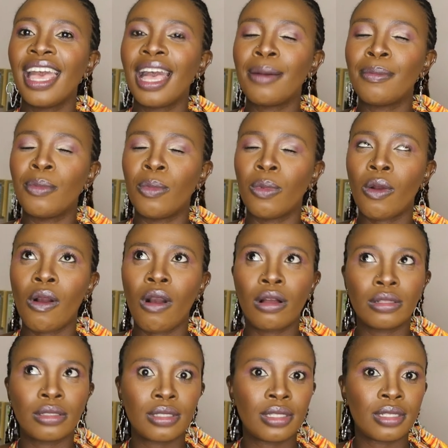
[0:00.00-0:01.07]
I'm
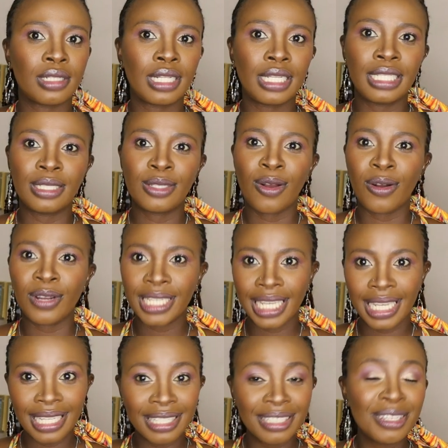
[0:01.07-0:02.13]
constantly
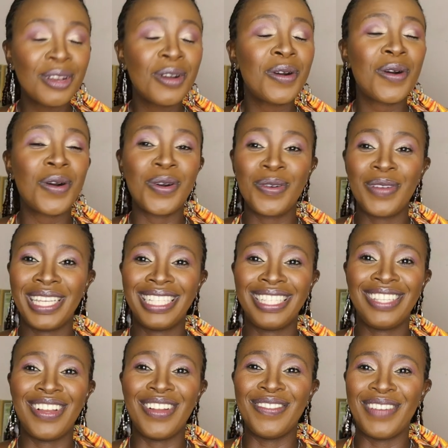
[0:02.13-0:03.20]
talking,
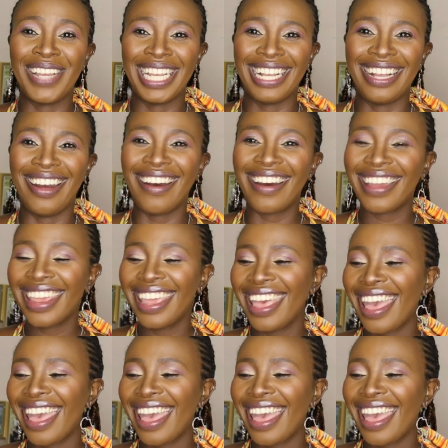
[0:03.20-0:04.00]
always on my car,